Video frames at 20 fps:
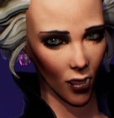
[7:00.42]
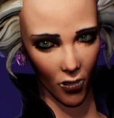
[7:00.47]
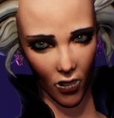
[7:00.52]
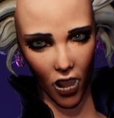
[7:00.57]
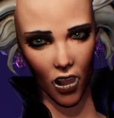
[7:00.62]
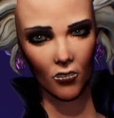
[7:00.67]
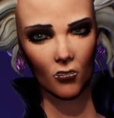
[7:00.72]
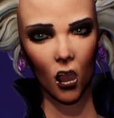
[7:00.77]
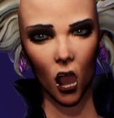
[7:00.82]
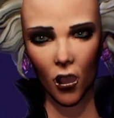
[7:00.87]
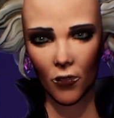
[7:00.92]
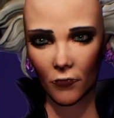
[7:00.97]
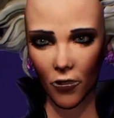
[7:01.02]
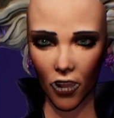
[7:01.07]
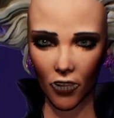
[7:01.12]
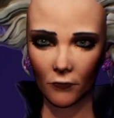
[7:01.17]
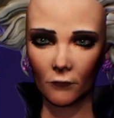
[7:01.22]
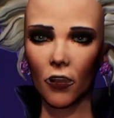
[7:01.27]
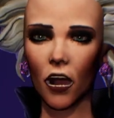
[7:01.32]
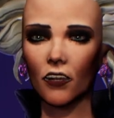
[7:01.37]
matter what
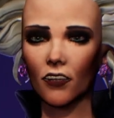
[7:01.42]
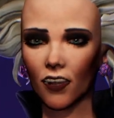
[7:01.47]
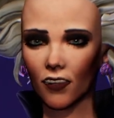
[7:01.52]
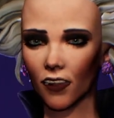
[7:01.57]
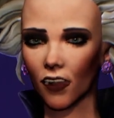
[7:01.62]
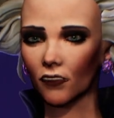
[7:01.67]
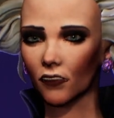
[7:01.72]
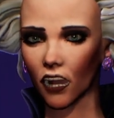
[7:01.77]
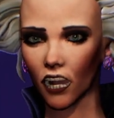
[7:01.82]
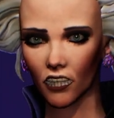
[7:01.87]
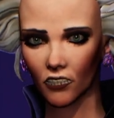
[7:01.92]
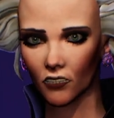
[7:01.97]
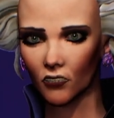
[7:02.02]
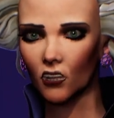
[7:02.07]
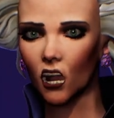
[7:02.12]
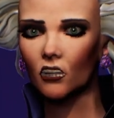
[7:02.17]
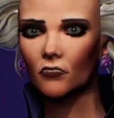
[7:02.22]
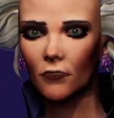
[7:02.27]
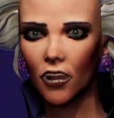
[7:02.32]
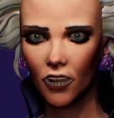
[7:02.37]
torment Malak
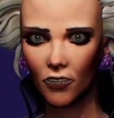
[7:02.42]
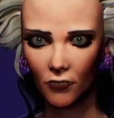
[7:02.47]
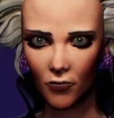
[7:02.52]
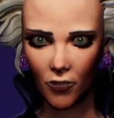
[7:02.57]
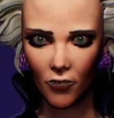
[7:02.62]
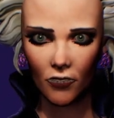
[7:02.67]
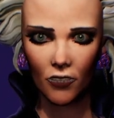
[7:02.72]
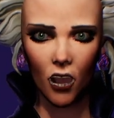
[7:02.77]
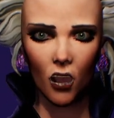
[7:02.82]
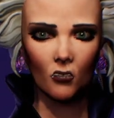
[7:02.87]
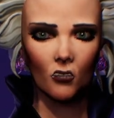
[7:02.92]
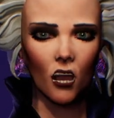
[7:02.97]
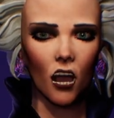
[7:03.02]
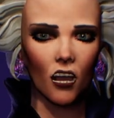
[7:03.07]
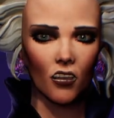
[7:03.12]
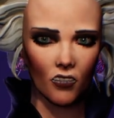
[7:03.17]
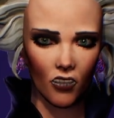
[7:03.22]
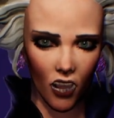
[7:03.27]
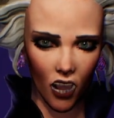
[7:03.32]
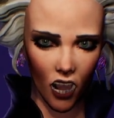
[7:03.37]
inflicts on me, I
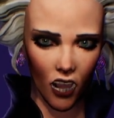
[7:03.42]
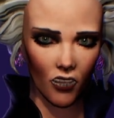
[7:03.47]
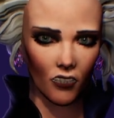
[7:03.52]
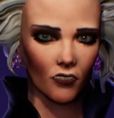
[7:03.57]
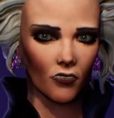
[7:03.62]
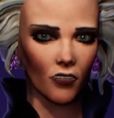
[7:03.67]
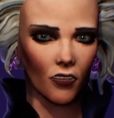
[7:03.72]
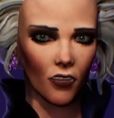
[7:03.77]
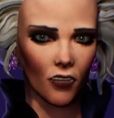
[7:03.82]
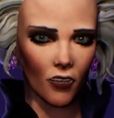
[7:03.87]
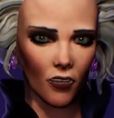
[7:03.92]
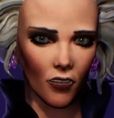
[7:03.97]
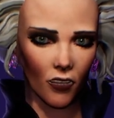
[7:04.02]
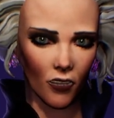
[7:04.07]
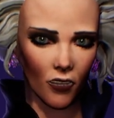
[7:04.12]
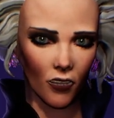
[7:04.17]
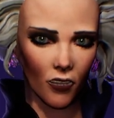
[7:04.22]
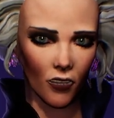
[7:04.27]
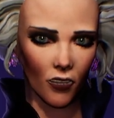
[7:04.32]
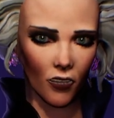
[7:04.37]
will heal.
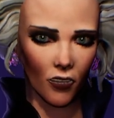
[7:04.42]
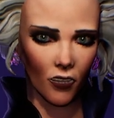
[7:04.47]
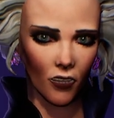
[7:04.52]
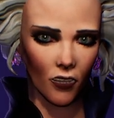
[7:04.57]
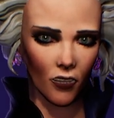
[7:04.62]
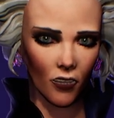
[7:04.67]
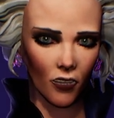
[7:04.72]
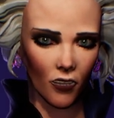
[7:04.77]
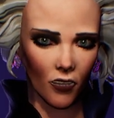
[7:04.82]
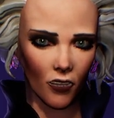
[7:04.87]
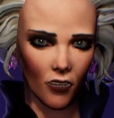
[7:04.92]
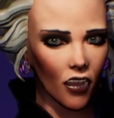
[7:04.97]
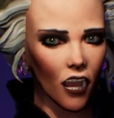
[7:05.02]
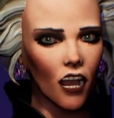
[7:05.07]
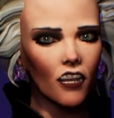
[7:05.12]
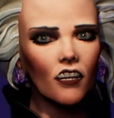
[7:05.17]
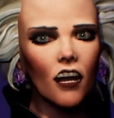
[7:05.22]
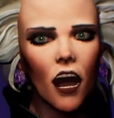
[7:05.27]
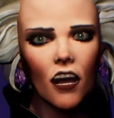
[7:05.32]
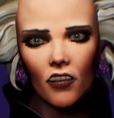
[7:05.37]

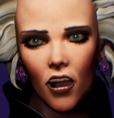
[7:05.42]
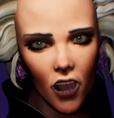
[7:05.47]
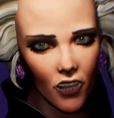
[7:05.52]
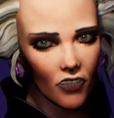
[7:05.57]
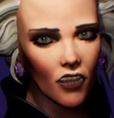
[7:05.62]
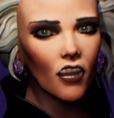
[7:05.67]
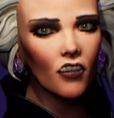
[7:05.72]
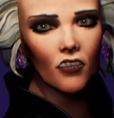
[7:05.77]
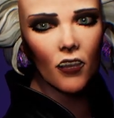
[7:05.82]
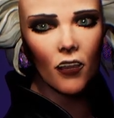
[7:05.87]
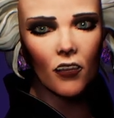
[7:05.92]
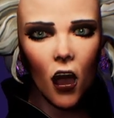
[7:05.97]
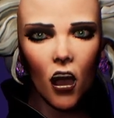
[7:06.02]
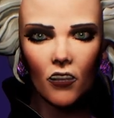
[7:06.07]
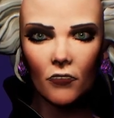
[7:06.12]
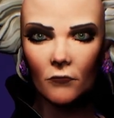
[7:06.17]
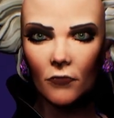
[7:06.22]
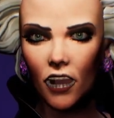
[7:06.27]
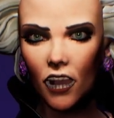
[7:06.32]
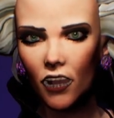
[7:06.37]
He cannot
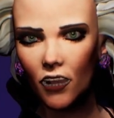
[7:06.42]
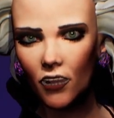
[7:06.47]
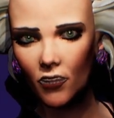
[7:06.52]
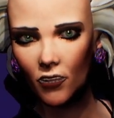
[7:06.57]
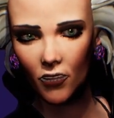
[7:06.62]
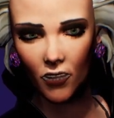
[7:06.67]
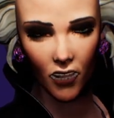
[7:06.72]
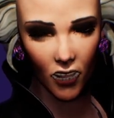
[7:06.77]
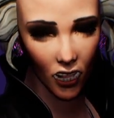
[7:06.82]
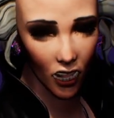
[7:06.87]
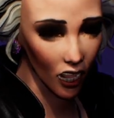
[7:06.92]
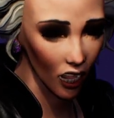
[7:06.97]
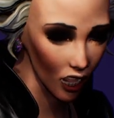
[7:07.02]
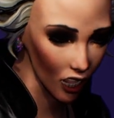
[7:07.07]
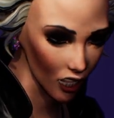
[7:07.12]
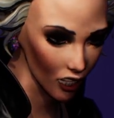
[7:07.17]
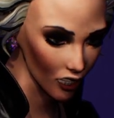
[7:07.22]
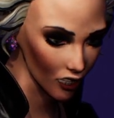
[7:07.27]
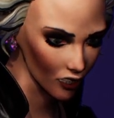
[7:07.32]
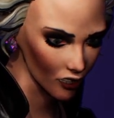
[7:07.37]
destroy me.
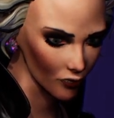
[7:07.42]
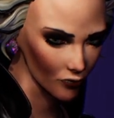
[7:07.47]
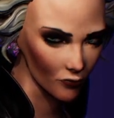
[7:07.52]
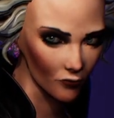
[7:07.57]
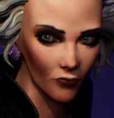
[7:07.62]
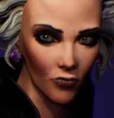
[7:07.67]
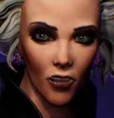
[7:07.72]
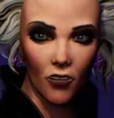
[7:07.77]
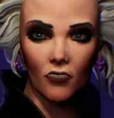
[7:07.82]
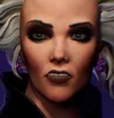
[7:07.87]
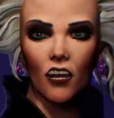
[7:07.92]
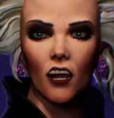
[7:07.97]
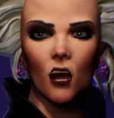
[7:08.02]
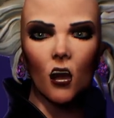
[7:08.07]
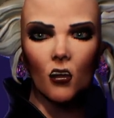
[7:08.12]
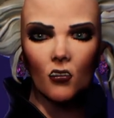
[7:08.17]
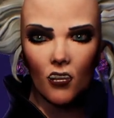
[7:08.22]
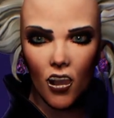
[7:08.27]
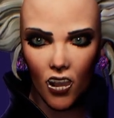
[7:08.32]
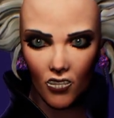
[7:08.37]
He can
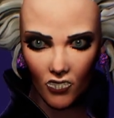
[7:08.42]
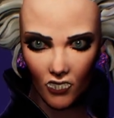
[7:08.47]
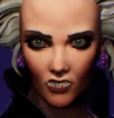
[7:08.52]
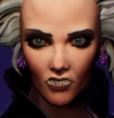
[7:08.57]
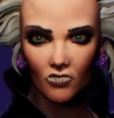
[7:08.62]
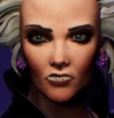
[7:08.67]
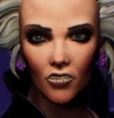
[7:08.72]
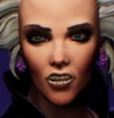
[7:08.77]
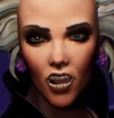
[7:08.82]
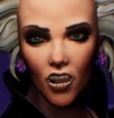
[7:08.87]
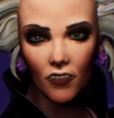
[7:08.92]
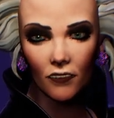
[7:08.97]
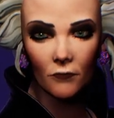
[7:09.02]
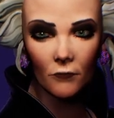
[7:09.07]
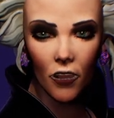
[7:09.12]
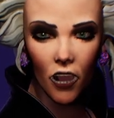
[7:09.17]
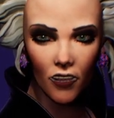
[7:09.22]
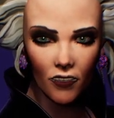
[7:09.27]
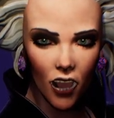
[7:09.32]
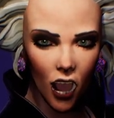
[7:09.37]
only
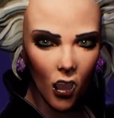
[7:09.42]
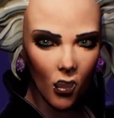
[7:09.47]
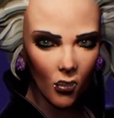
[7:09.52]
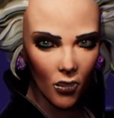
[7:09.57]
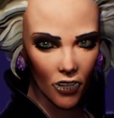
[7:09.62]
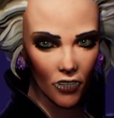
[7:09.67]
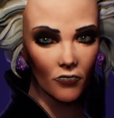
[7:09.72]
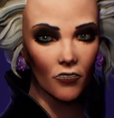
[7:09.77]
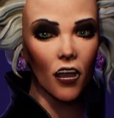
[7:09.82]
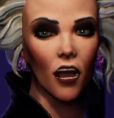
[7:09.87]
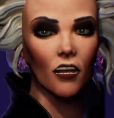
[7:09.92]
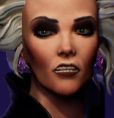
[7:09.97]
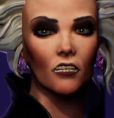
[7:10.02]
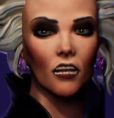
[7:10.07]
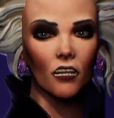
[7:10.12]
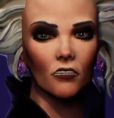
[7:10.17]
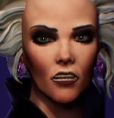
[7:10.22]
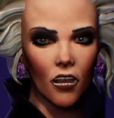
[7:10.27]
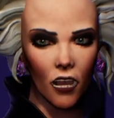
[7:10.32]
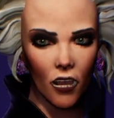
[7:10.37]
enslave me for all
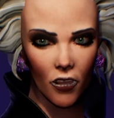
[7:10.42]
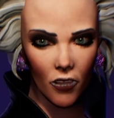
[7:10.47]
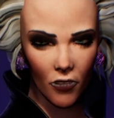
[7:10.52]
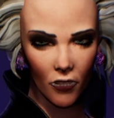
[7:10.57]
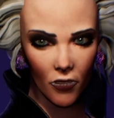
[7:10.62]
eternity.